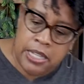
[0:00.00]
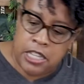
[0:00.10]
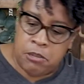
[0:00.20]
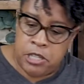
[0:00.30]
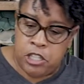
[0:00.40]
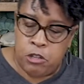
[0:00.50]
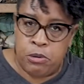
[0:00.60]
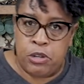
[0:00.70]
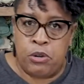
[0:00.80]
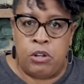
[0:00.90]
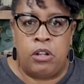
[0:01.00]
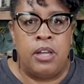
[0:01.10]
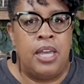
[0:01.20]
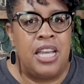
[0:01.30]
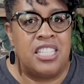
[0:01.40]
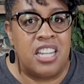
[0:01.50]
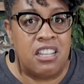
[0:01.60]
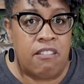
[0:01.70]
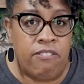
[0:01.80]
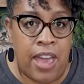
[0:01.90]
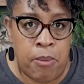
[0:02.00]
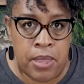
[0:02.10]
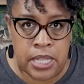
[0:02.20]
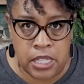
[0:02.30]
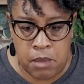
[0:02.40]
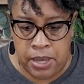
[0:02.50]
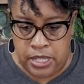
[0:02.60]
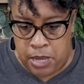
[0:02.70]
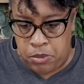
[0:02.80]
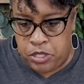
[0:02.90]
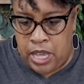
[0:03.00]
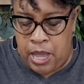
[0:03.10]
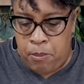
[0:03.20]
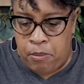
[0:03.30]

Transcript: it's going to be super cool. It's going to look fabulous on my tablescape,